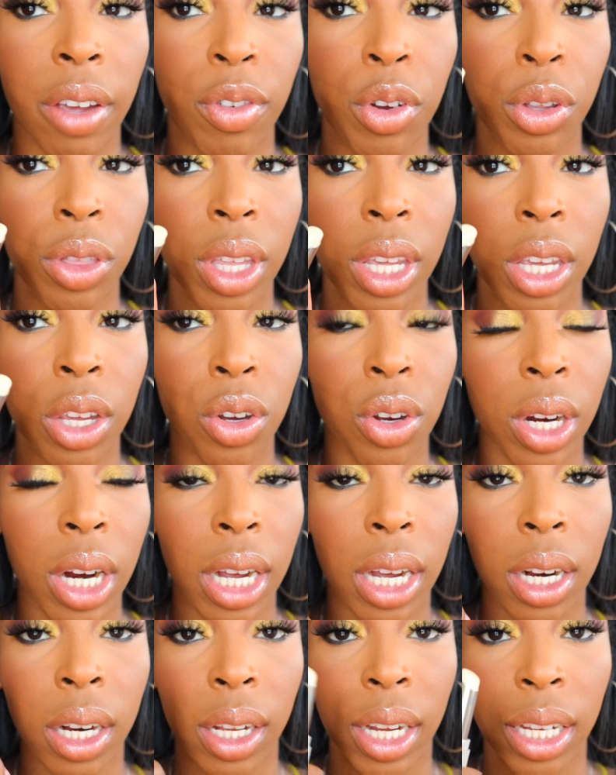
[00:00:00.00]
you're thinking you're
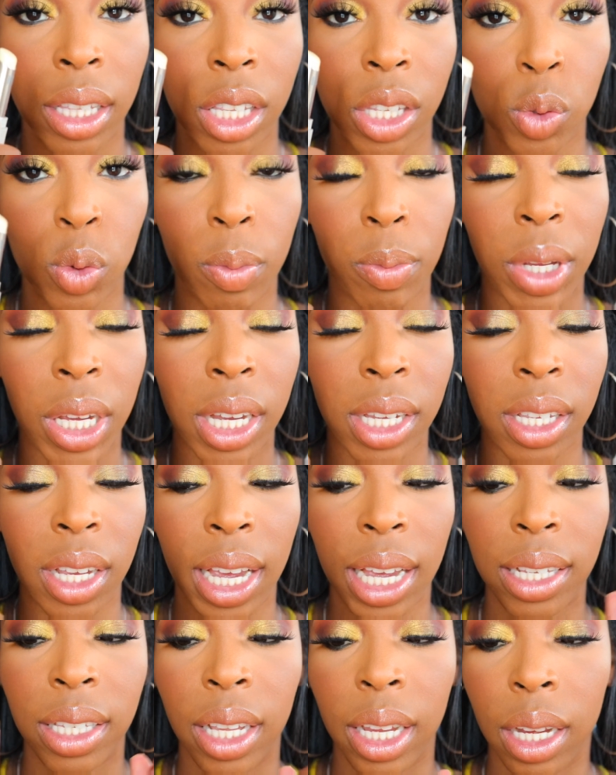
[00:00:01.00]
not gonna like this one because it
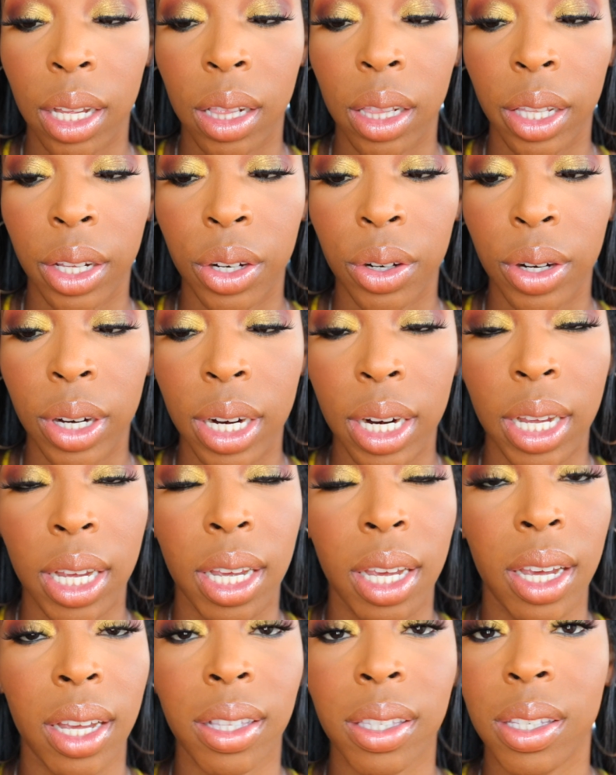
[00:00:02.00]
has like glitter in
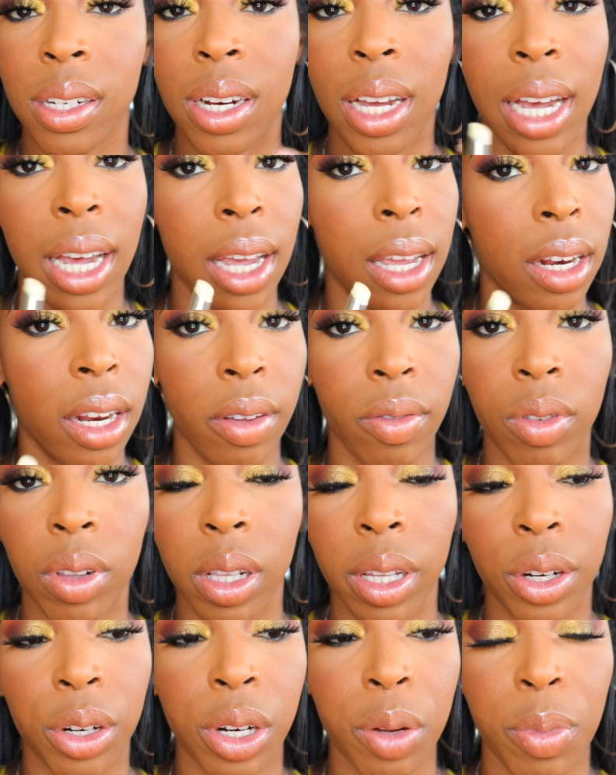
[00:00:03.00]
it, it's not enough
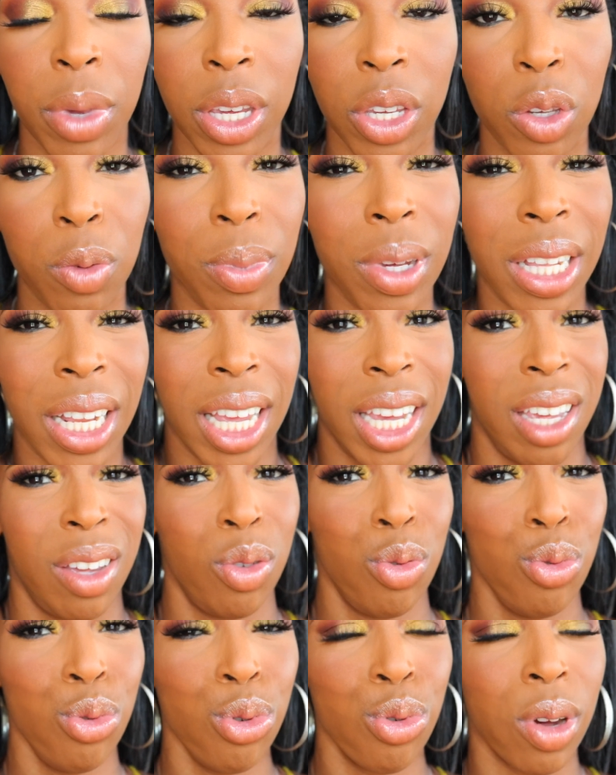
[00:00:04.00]
glitter to make you be like,
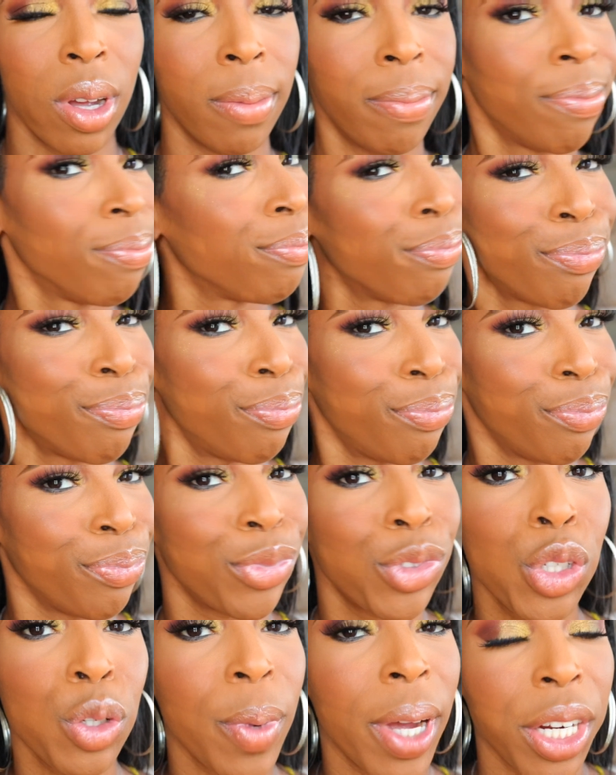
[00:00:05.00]
ooh,
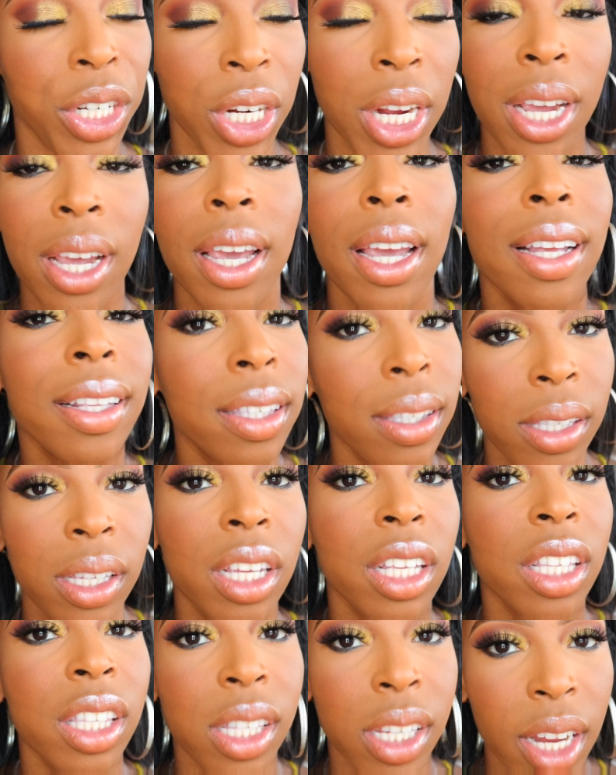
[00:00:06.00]
too much.
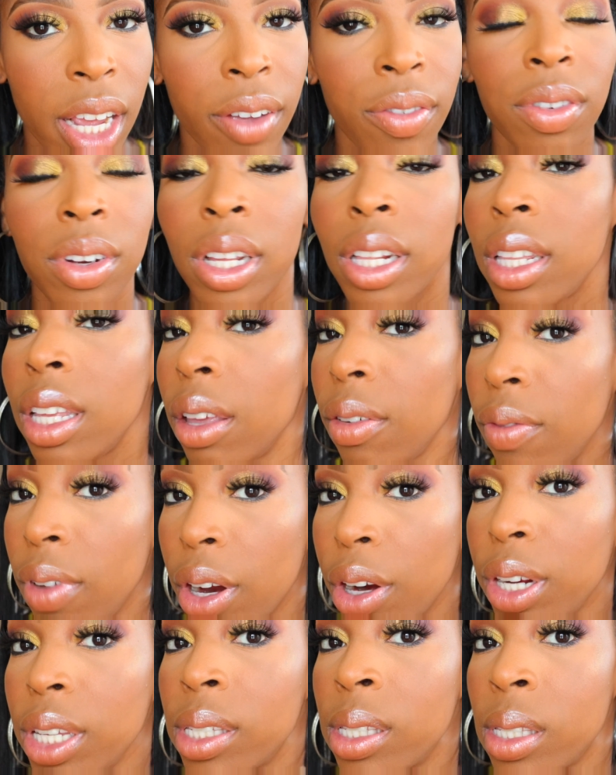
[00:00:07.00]
It's definitely a
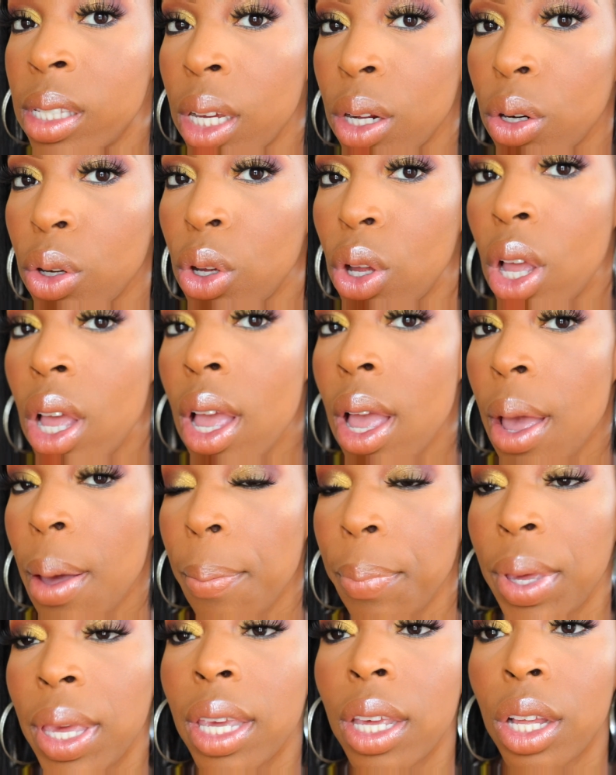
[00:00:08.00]
very subtle
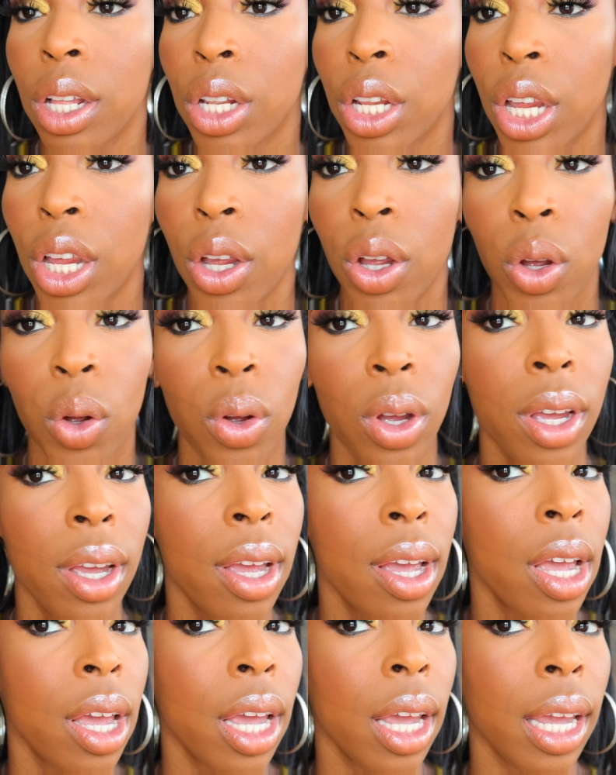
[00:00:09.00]
pink glow,
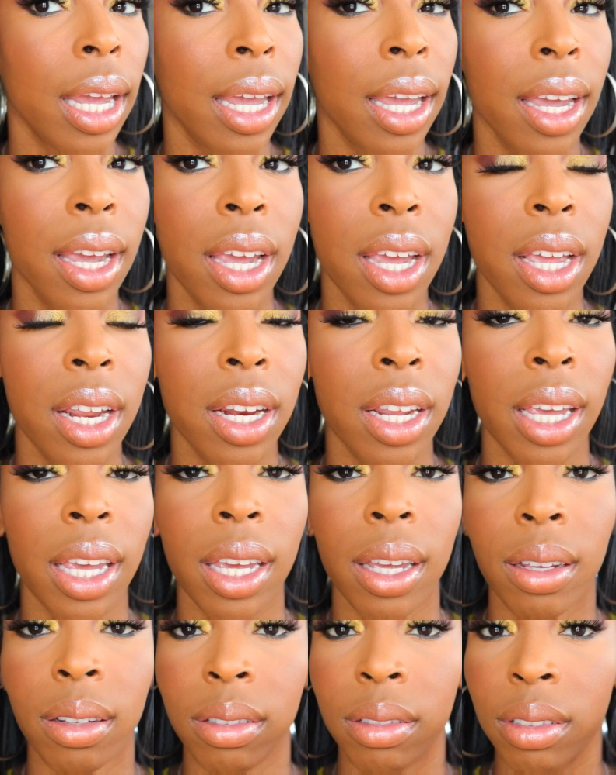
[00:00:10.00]
and
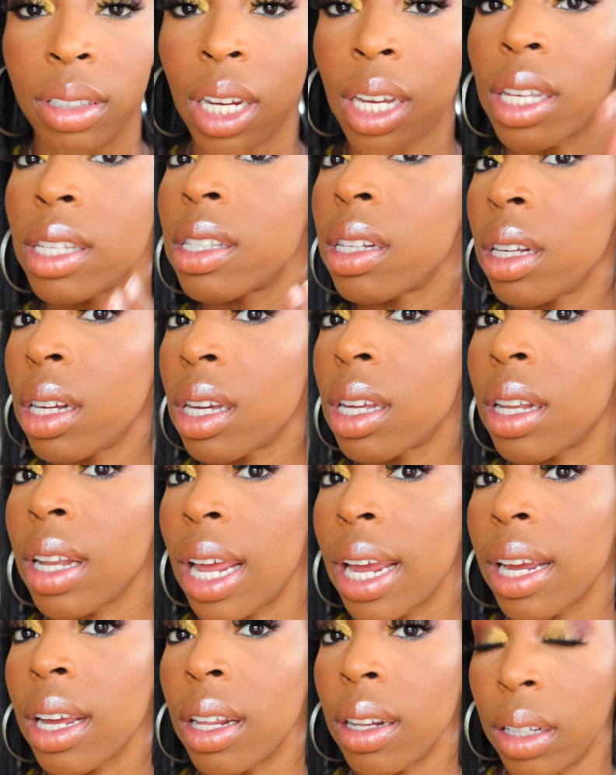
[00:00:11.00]
it does look
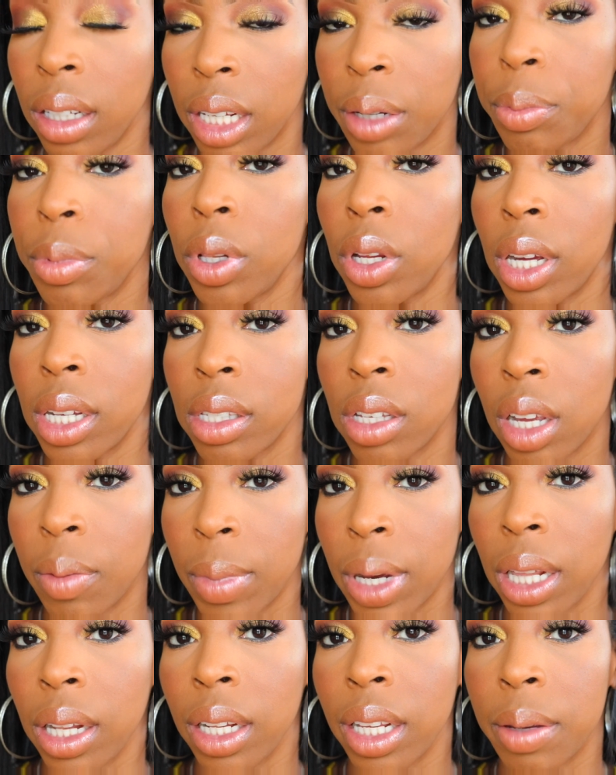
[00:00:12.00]
like a lip gloss on
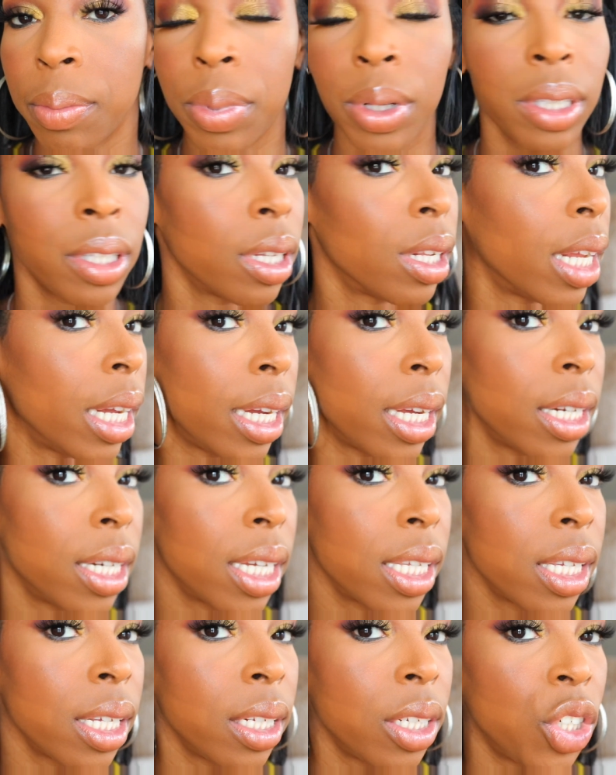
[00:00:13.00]
my lips. Like, it
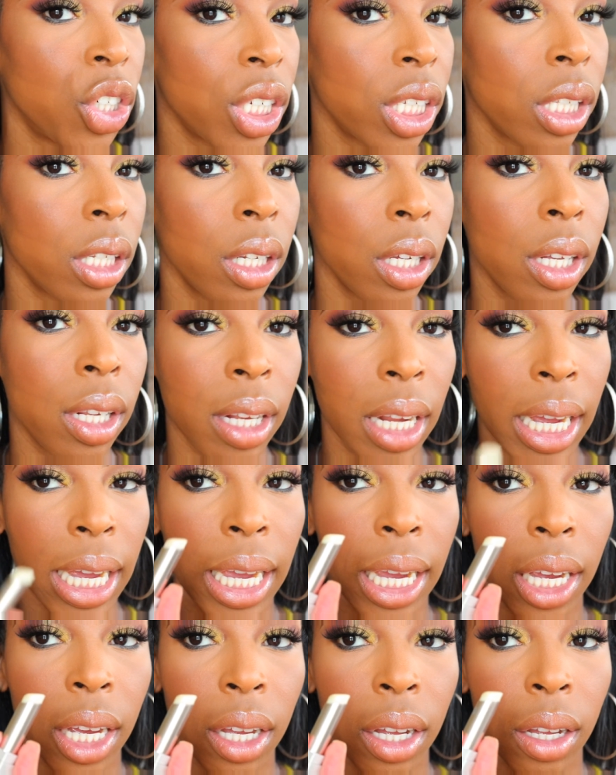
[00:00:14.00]
doesn't just look
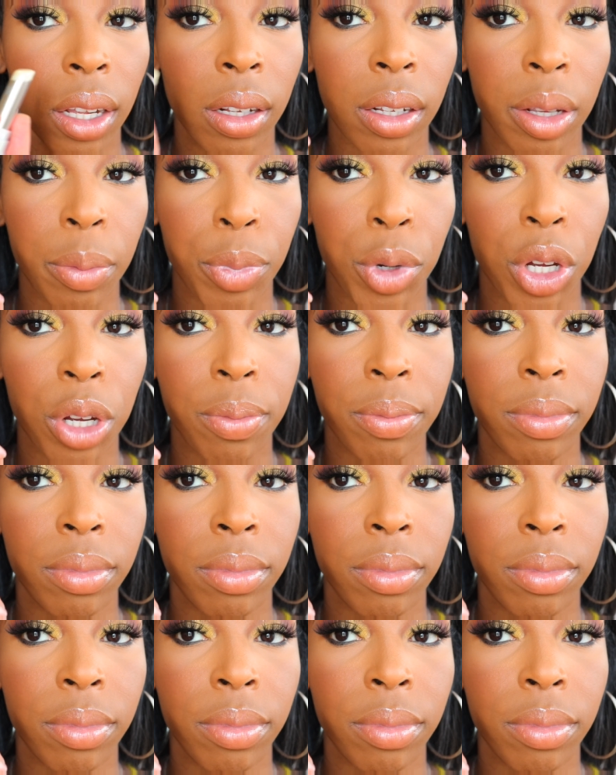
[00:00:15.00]
like a lip balm.